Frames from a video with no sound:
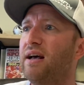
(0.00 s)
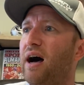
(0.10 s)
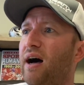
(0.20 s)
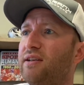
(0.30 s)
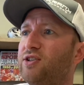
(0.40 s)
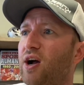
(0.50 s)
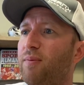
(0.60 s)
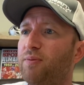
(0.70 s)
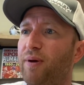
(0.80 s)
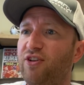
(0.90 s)
Uh, let's talk
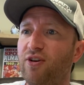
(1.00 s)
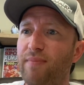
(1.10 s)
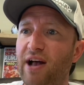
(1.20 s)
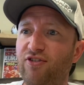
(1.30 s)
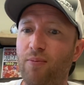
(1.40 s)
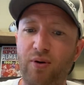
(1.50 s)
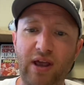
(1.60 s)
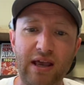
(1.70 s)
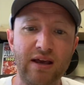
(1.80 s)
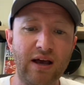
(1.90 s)
about the pitching matchup,
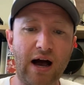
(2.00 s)
okay?